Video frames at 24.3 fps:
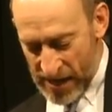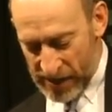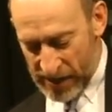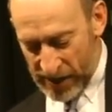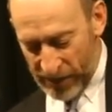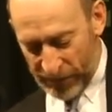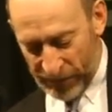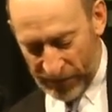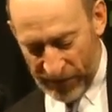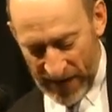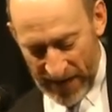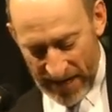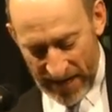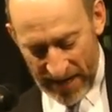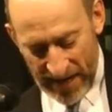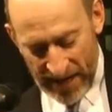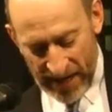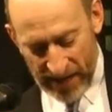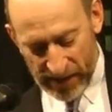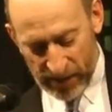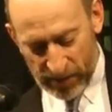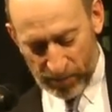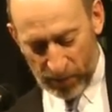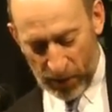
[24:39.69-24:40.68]
to fit
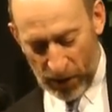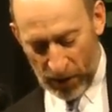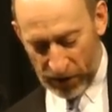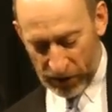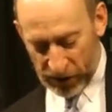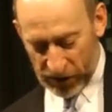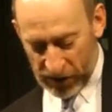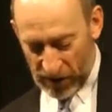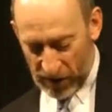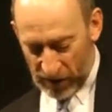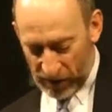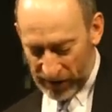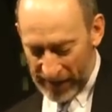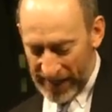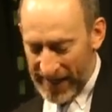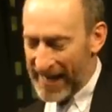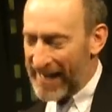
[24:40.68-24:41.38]
his personal